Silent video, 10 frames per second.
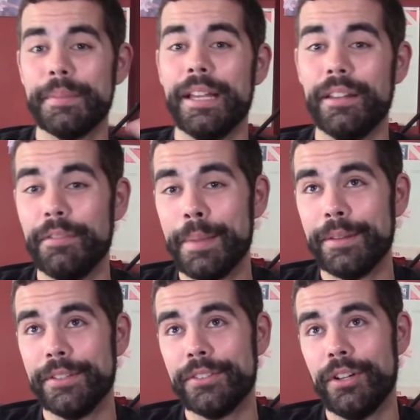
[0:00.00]
I love
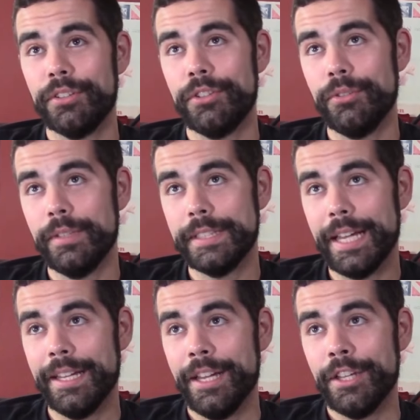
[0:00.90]
about the song too is
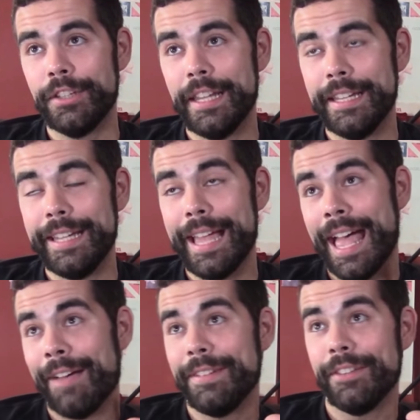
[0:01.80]
that they
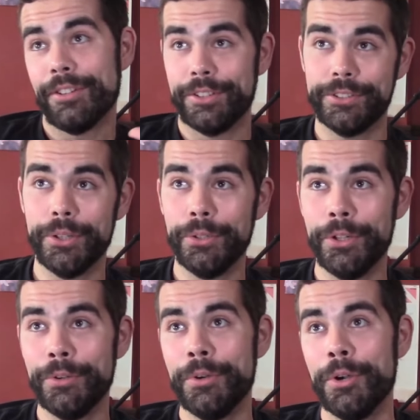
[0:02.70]
have either a
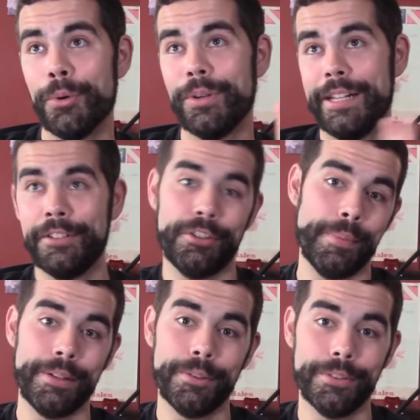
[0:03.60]
solo or an
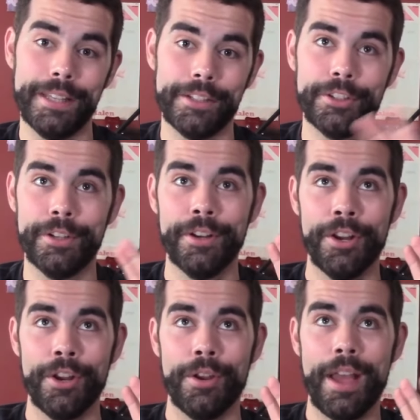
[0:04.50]
instrumental section
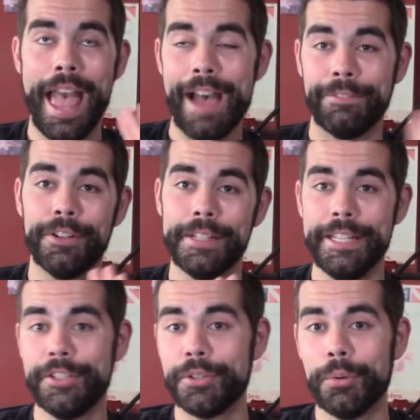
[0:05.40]
after
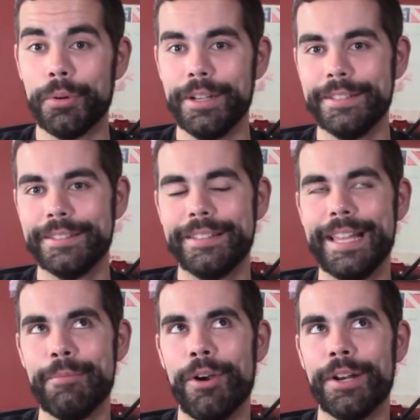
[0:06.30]
each chorus.
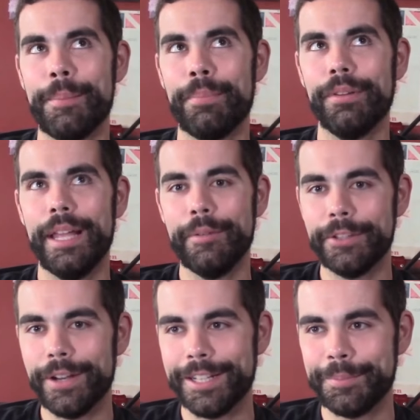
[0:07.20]
They want to play with
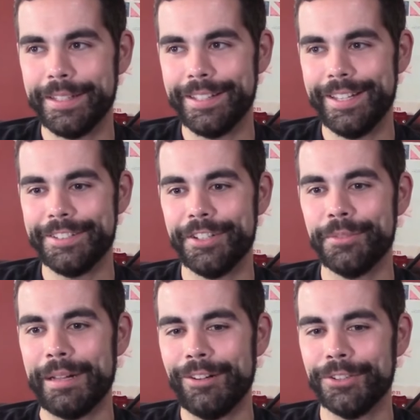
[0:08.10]
your expectations
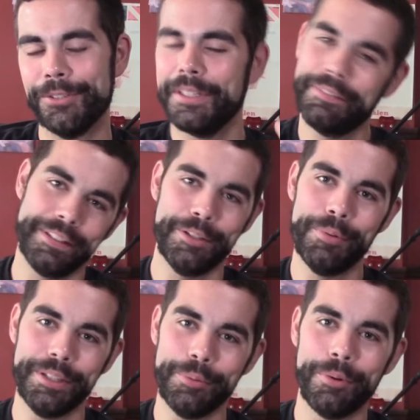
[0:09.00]
while also giving you
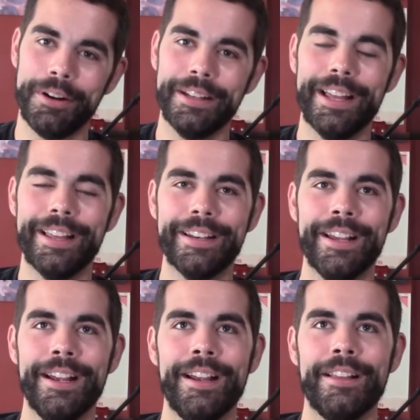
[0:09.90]
what you want, and
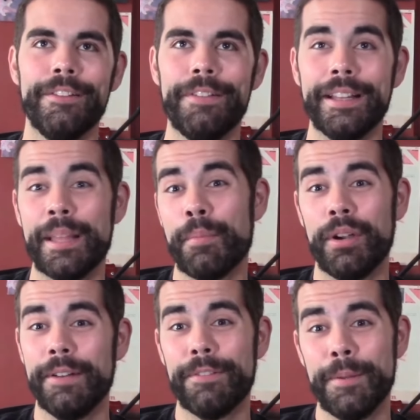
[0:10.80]
the fact that
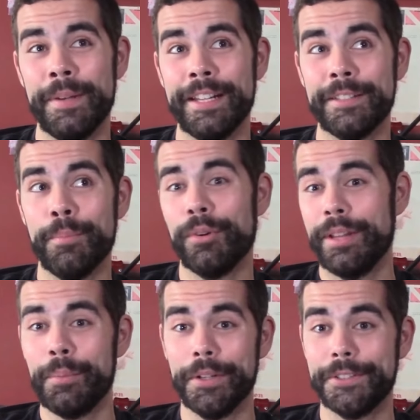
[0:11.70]
Marty Friedman gets more
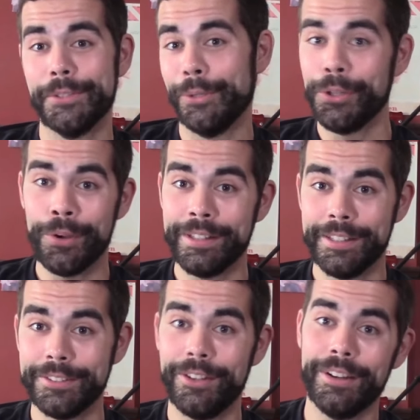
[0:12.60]
than one solo on
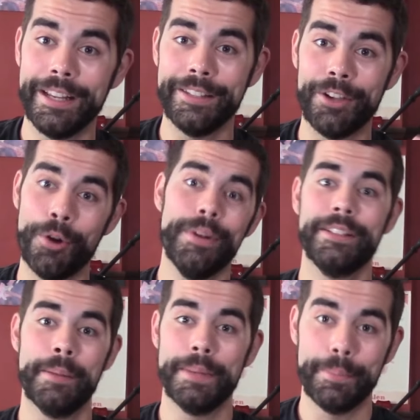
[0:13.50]
this song is always
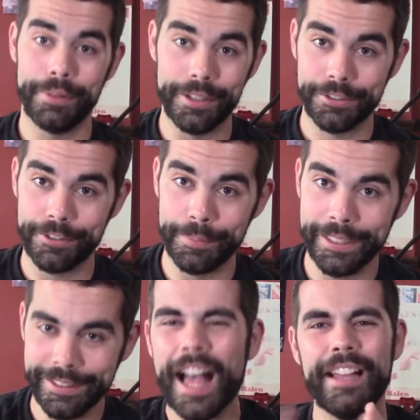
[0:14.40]
going to be a plus for
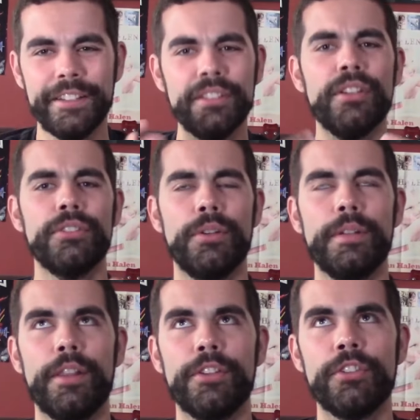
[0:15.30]
me. And this is also
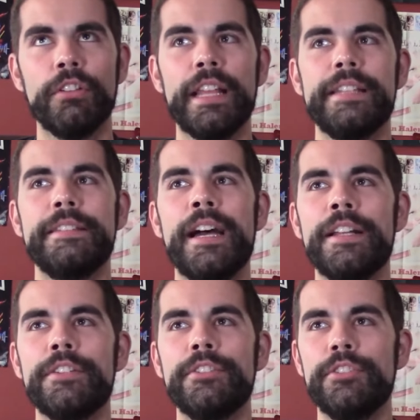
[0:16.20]
another song that is
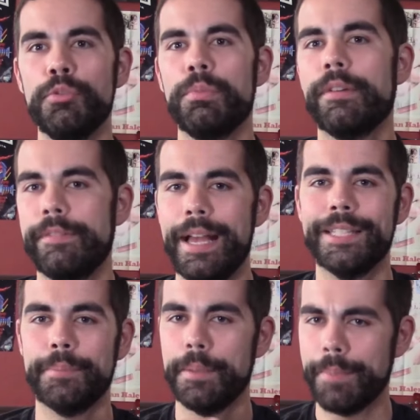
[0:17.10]
not super
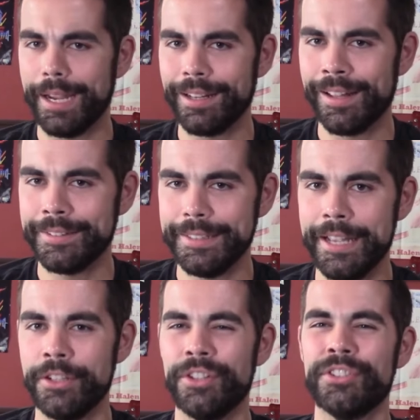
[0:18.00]
fast by Megadeth
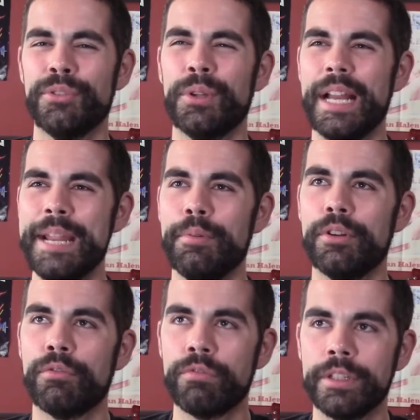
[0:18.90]
standards, so they're able
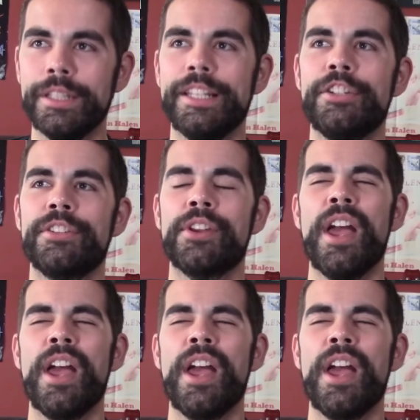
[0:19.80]
to really just